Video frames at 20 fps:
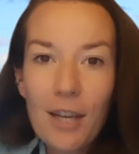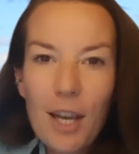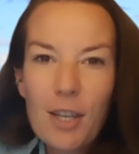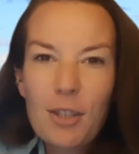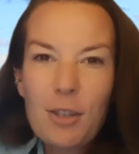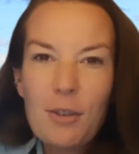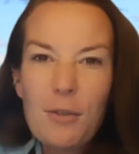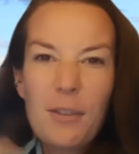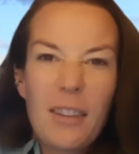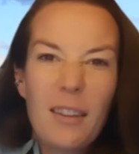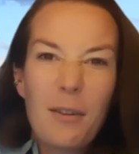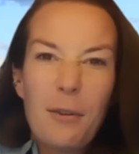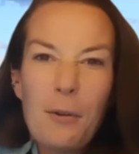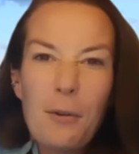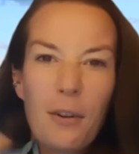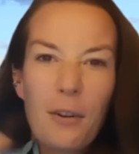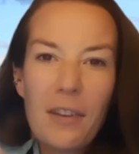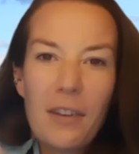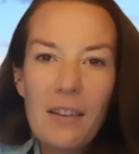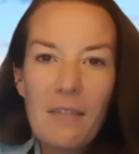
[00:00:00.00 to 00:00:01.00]
So
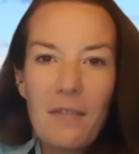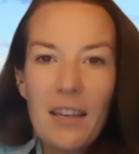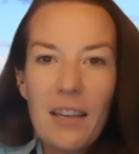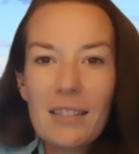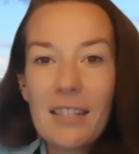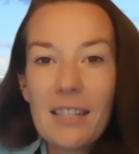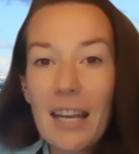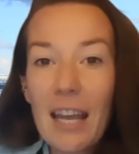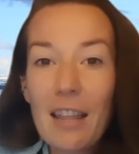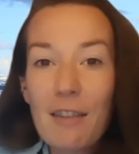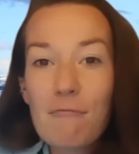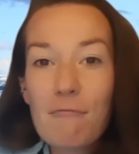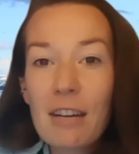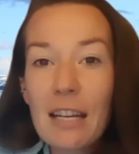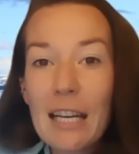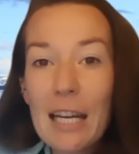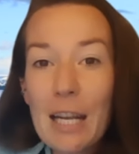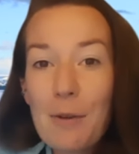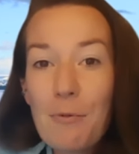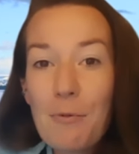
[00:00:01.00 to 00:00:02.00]
all of it fits together
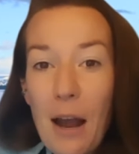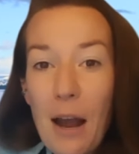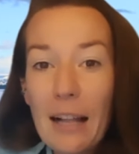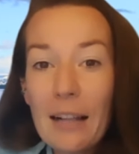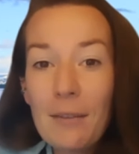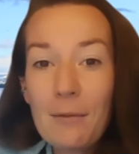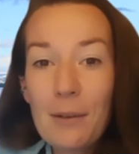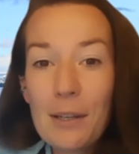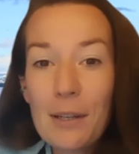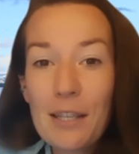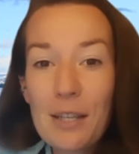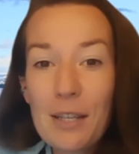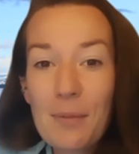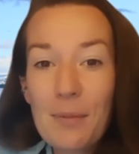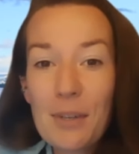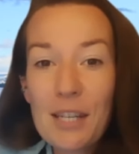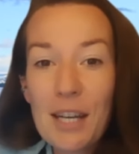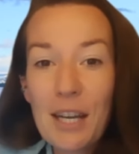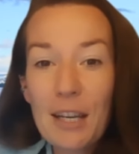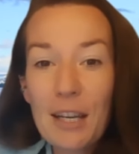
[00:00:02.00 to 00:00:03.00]
really well with this
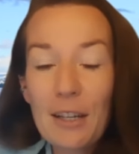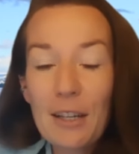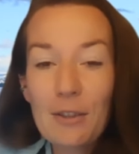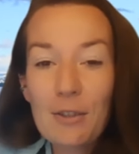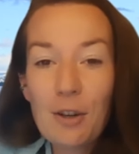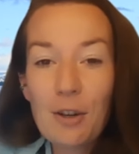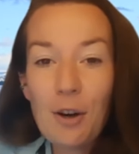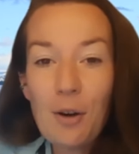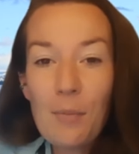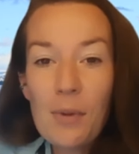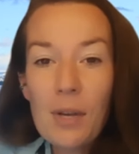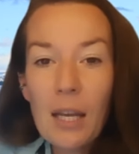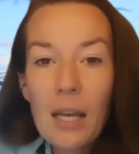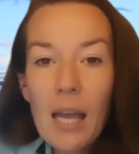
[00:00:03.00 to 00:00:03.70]
particular job.